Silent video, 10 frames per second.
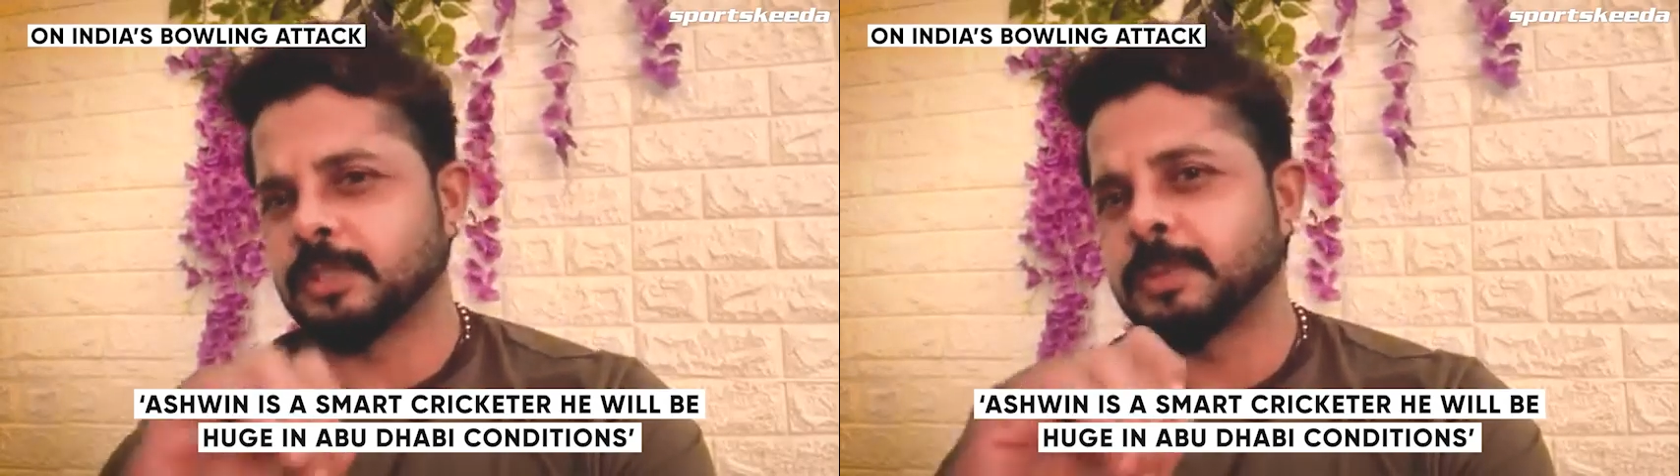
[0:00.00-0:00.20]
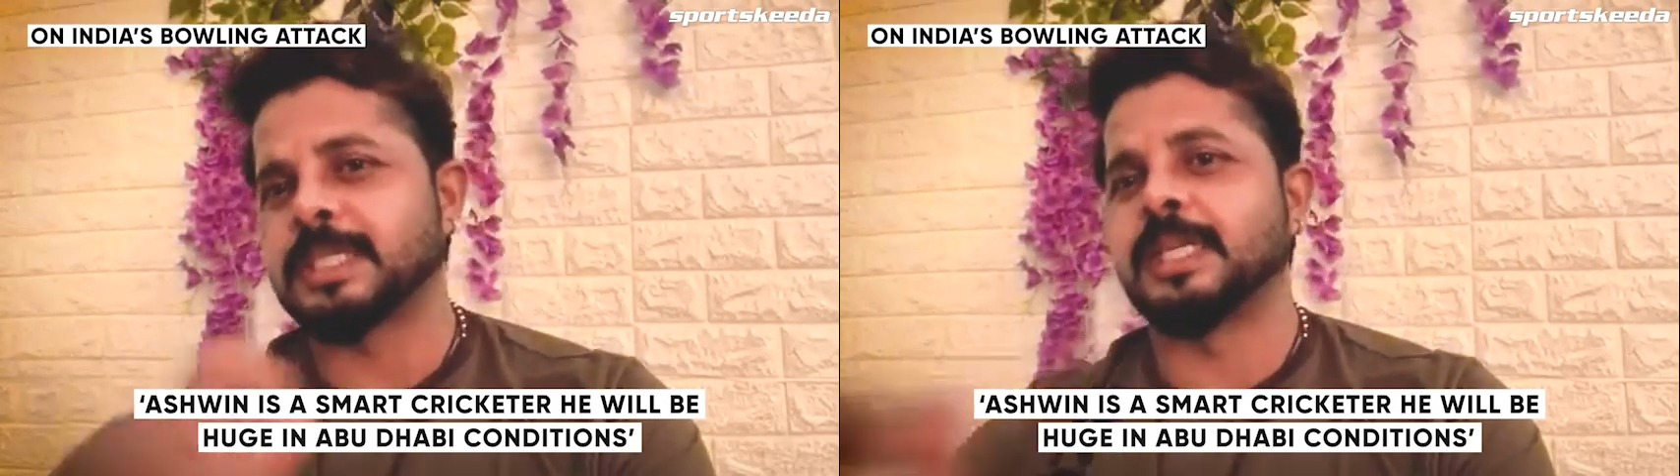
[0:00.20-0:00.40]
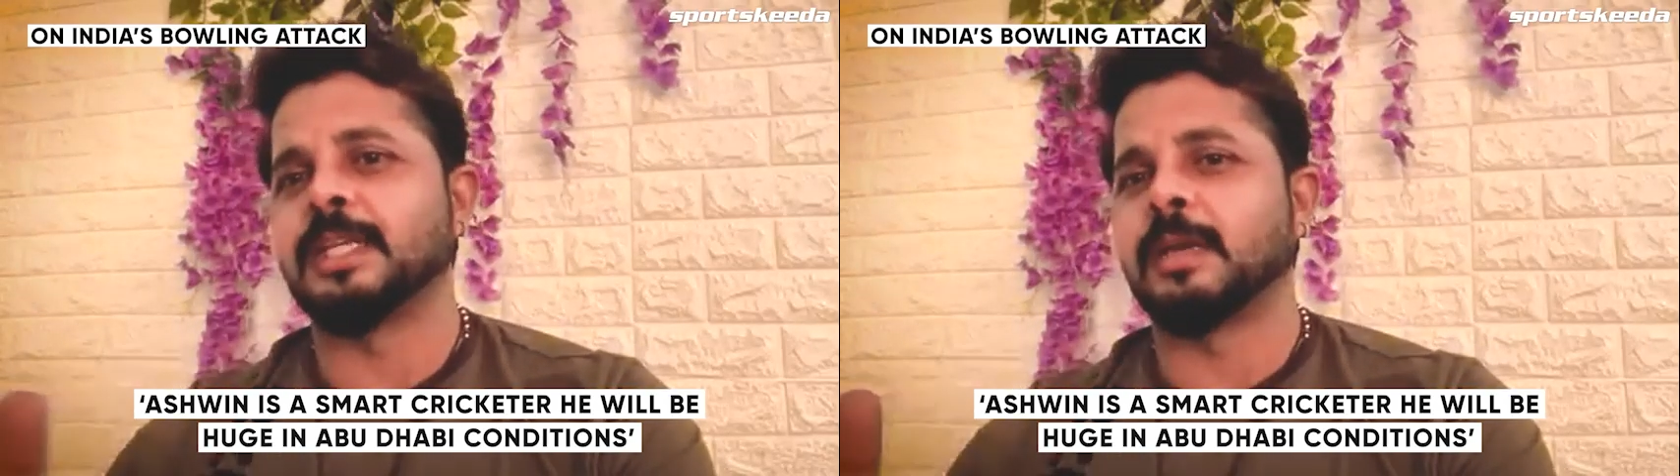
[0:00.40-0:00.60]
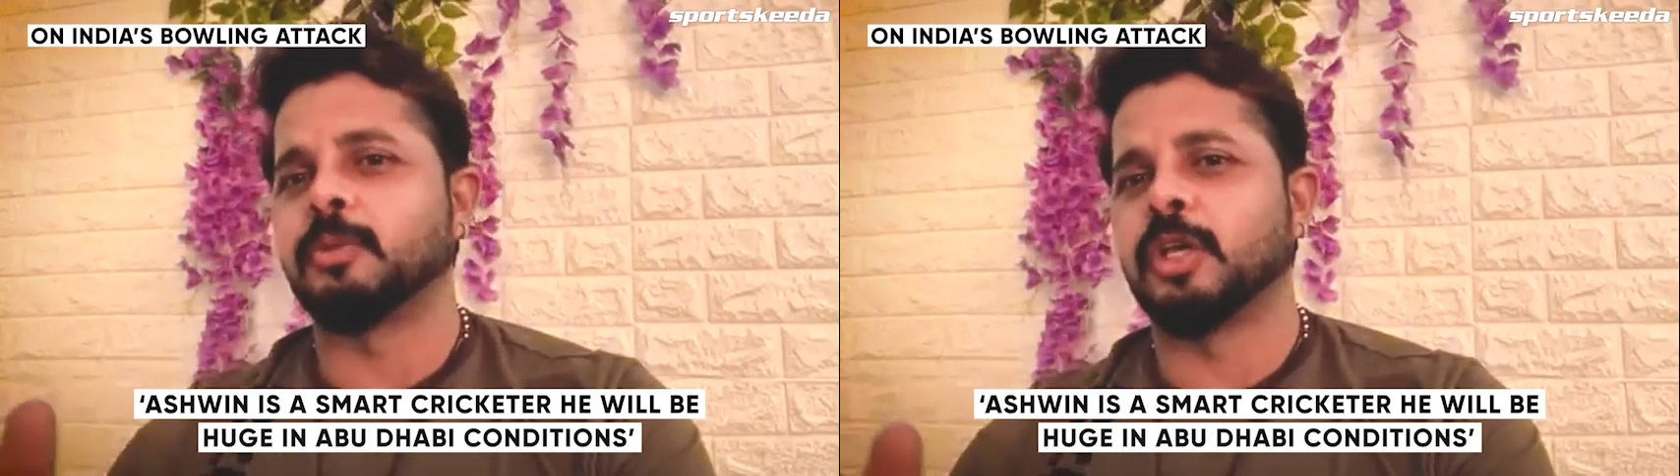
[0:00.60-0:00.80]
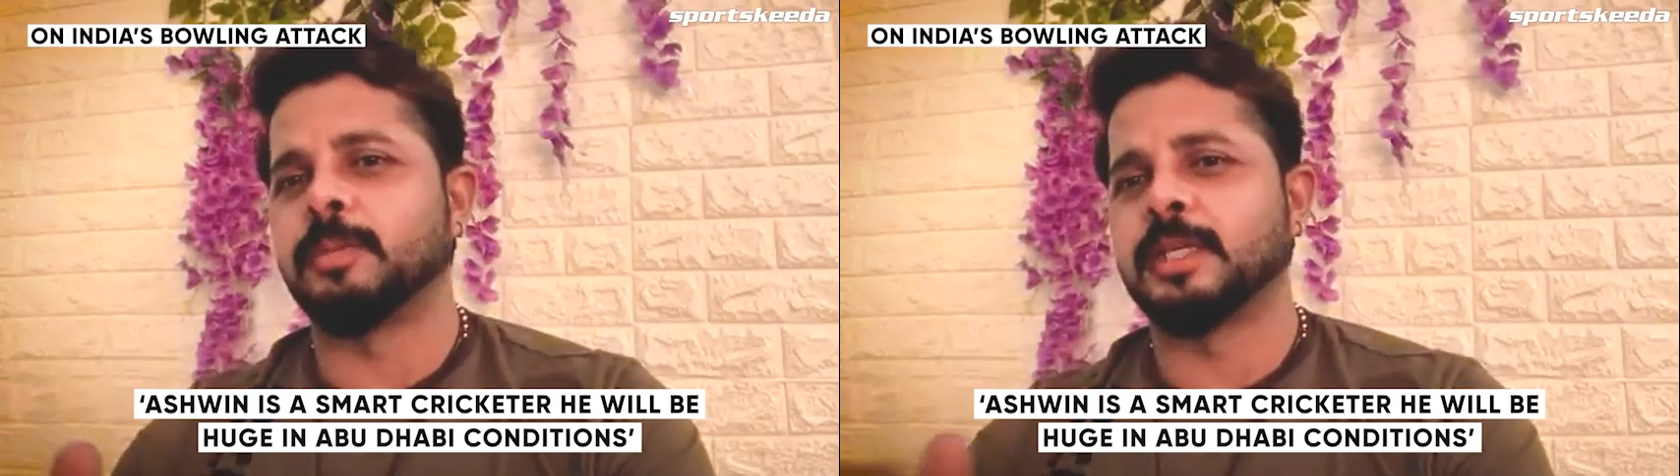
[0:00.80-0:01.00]
especially in
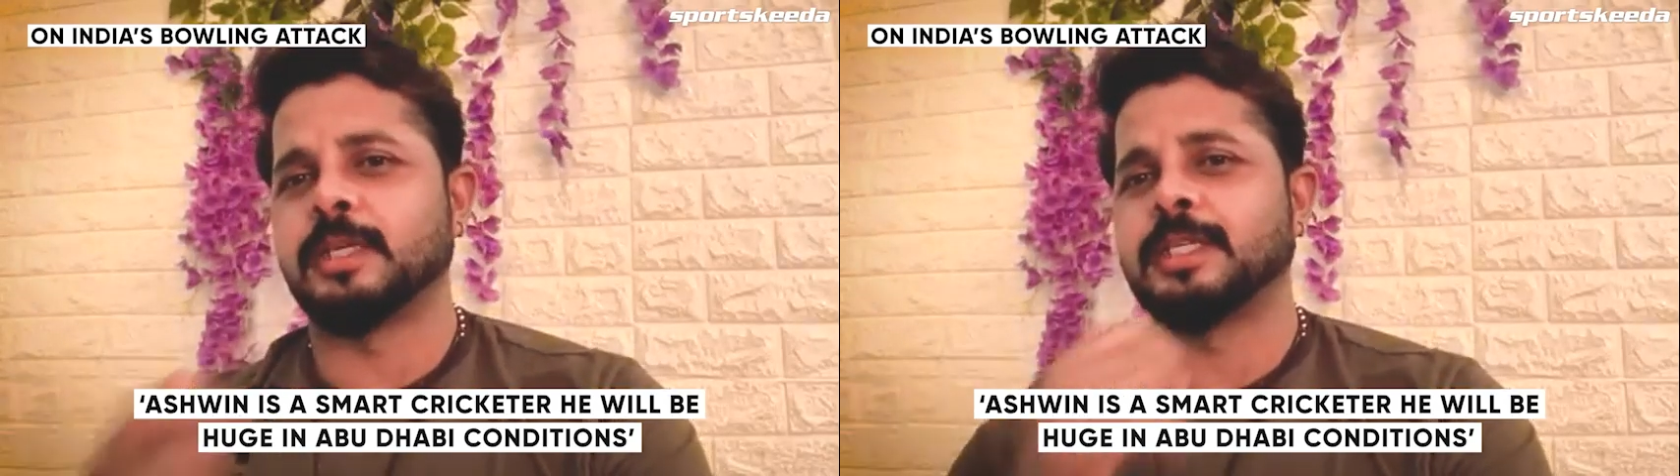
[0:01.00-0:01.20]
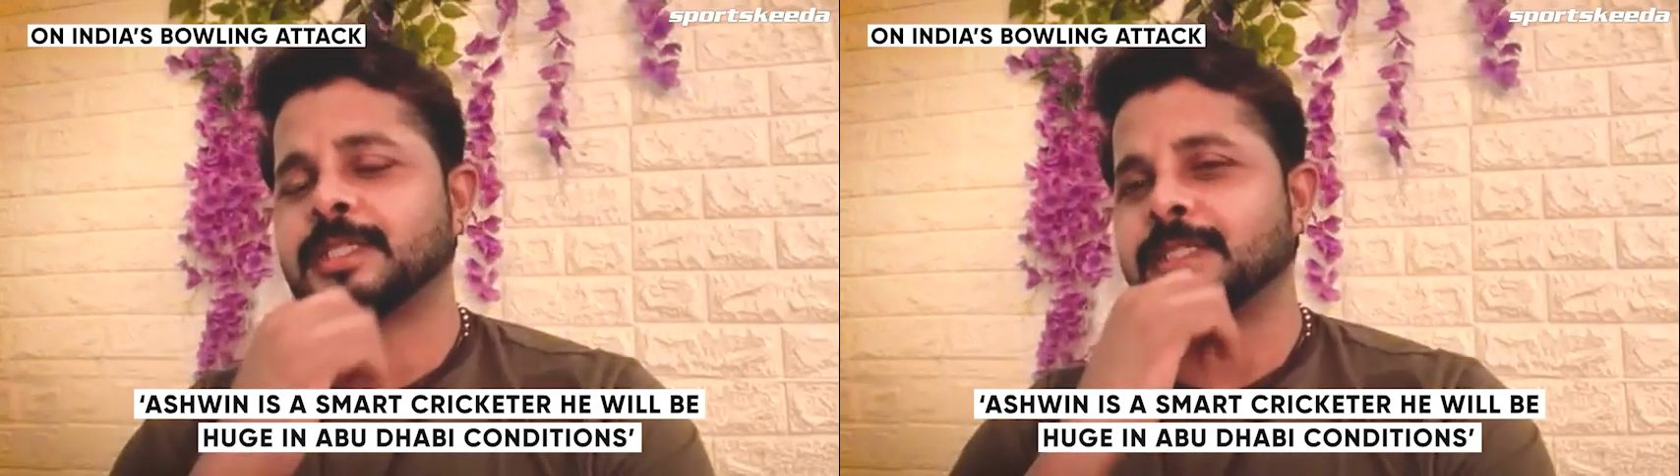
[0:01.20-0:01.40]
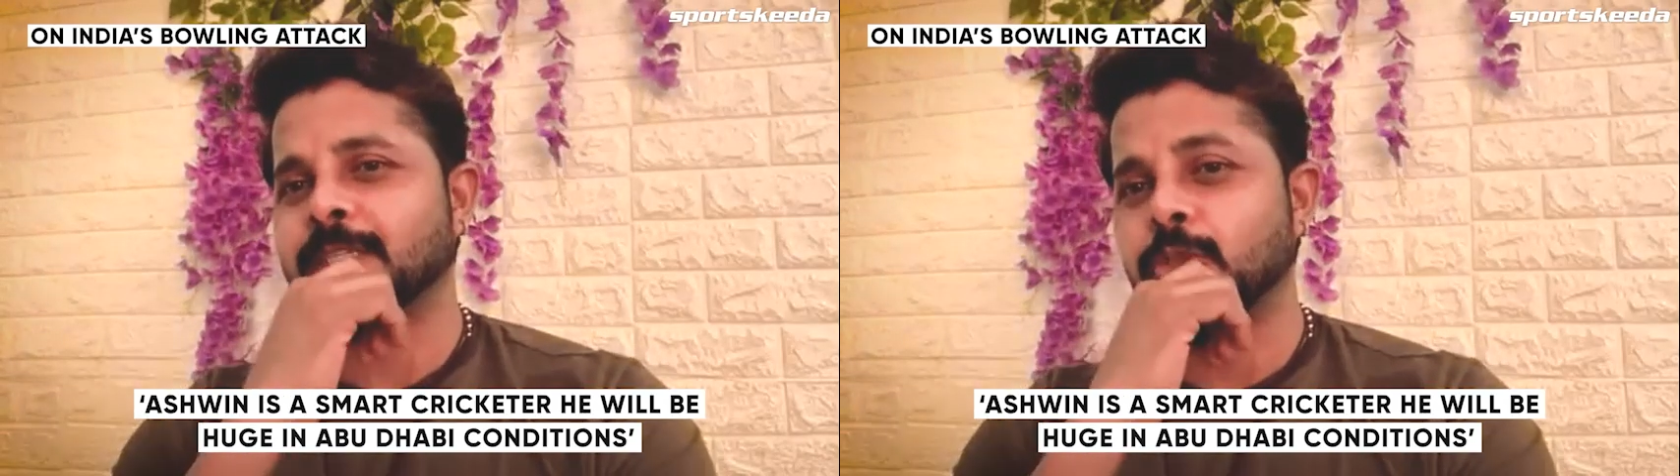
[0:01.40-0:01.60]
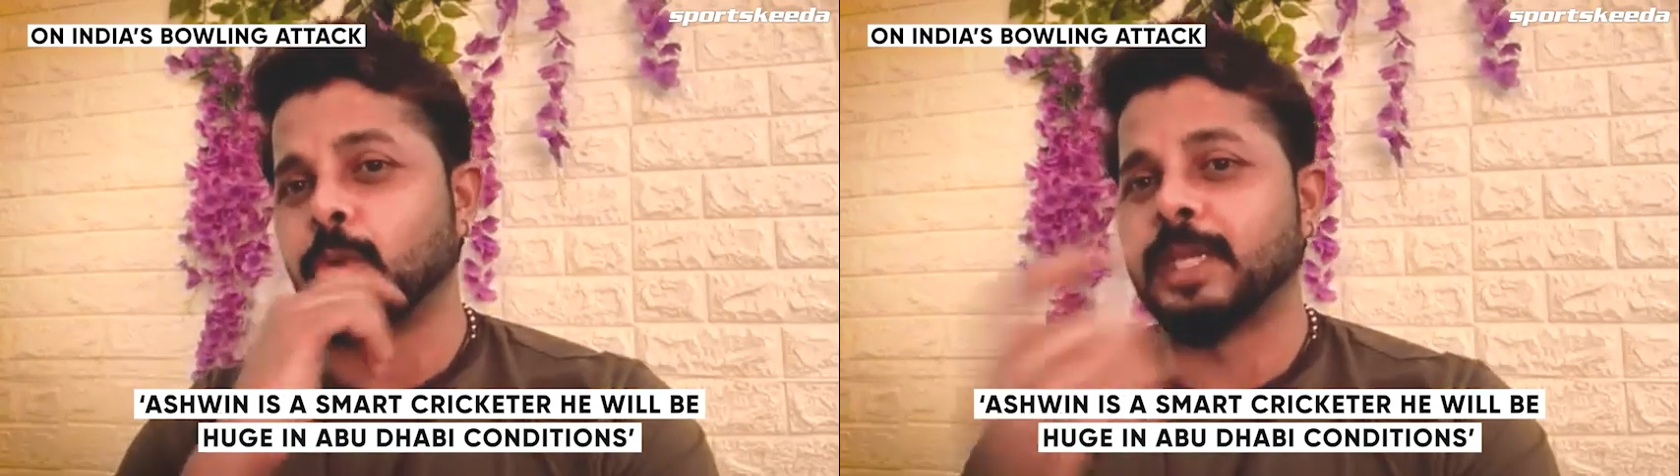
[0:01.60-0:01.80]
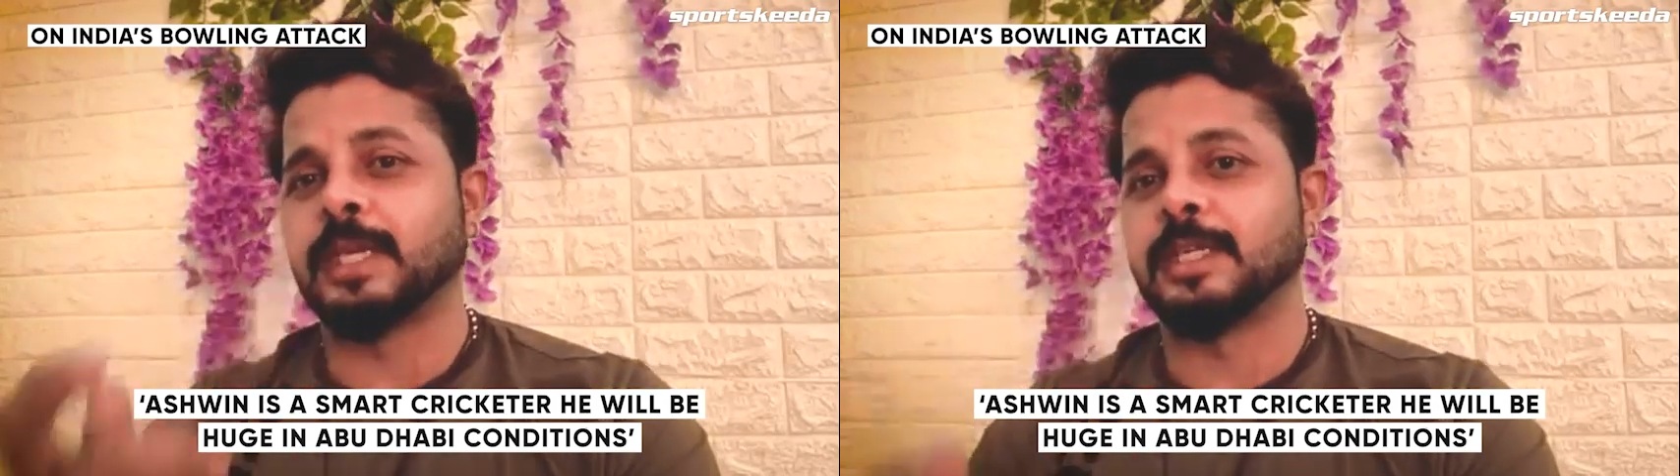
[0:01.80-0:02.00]
Abu Dhabi conditions and
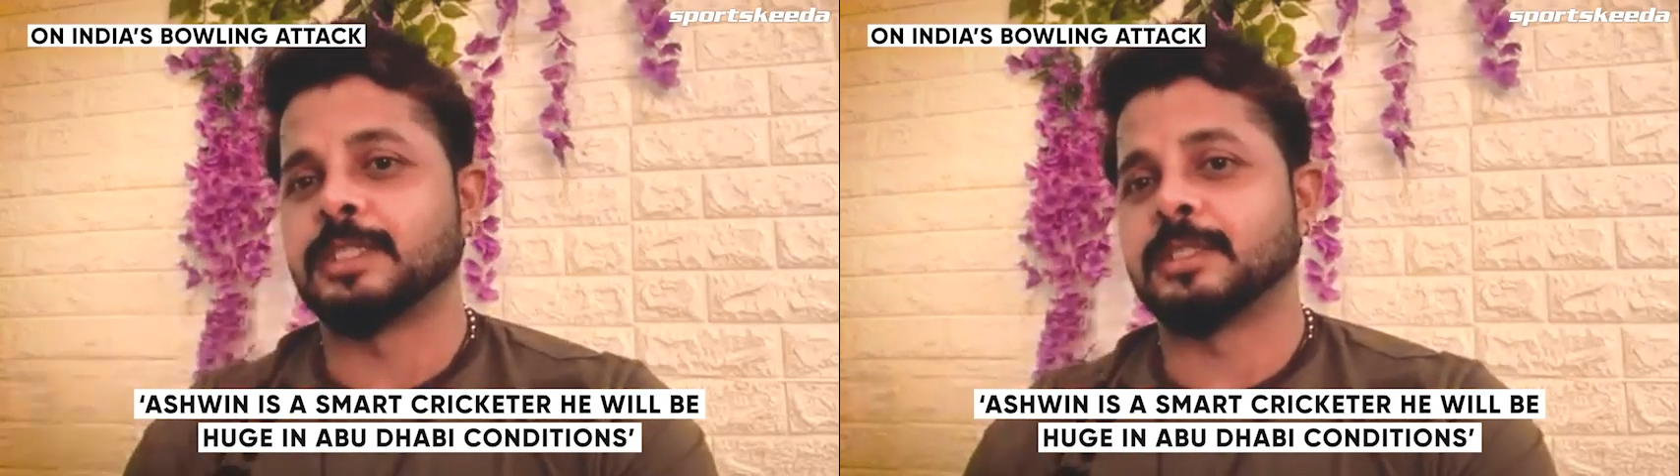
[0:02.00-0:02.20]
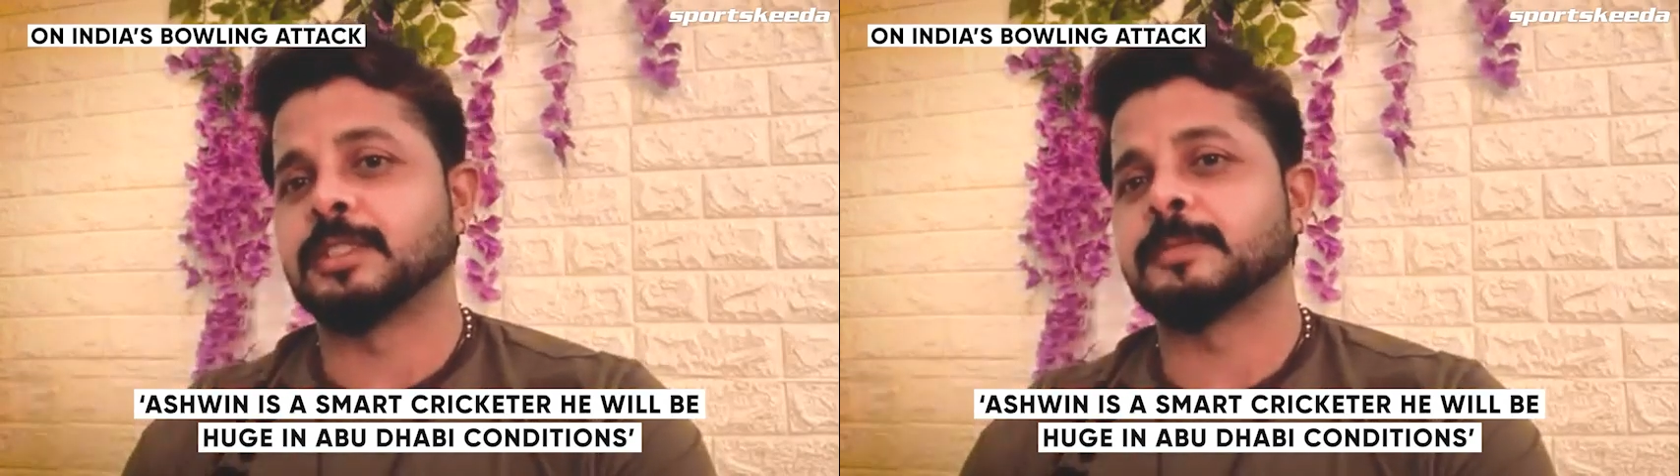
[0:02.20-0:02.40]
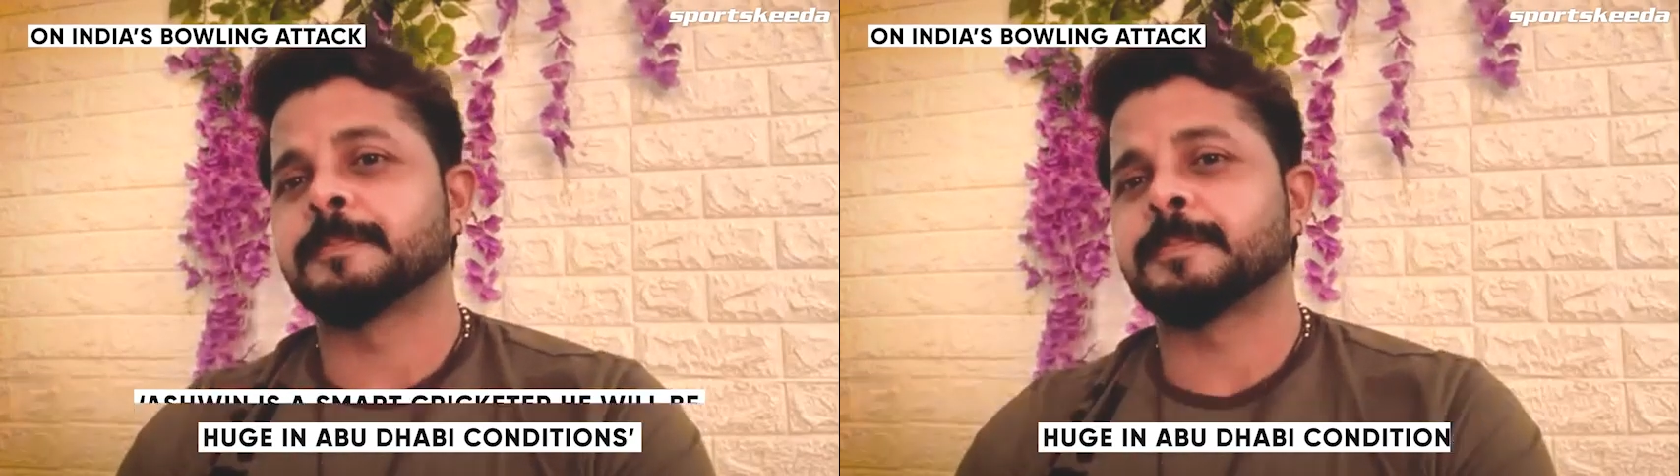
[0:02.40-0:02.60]
UAE conditions.